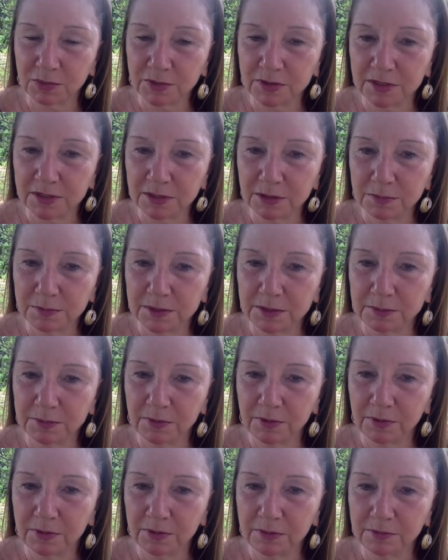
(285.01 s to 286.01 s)
with these
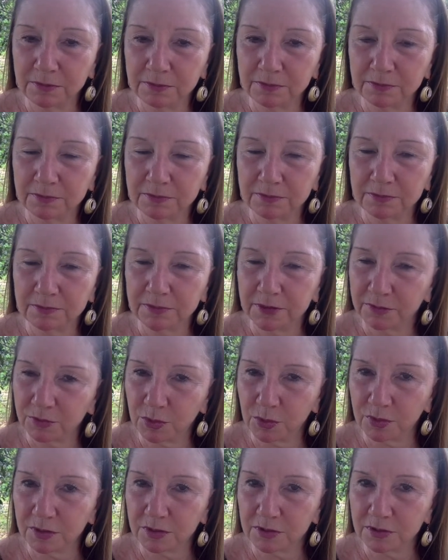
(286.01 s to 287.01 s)
people, of
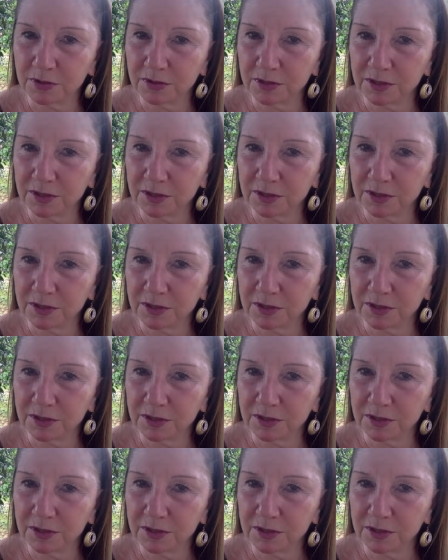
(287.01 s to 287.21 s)
course.